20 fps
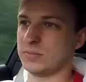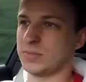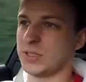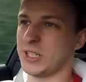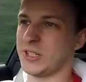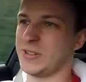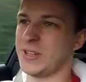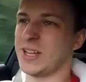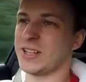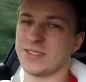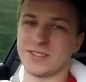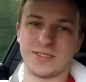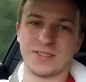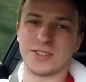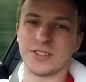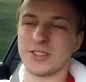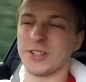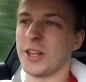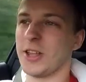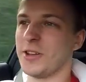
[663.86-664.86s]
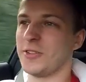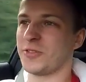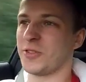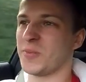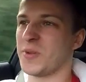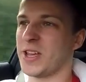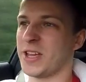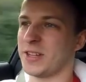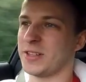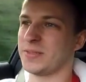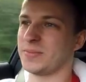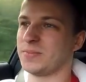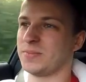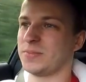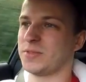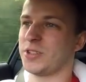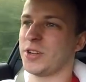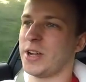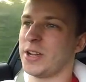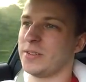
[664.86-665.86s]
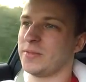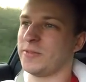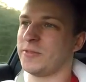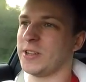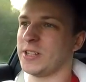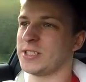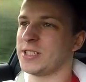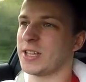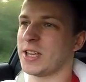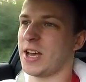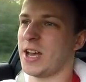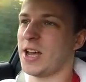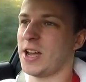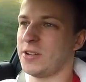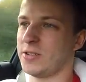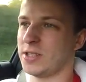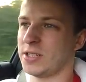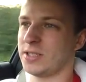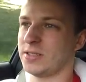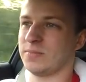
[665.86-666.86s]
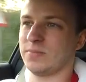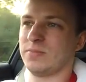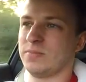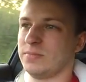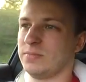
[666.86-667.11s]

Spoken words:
So yeah, just learn from it and try and fix the car and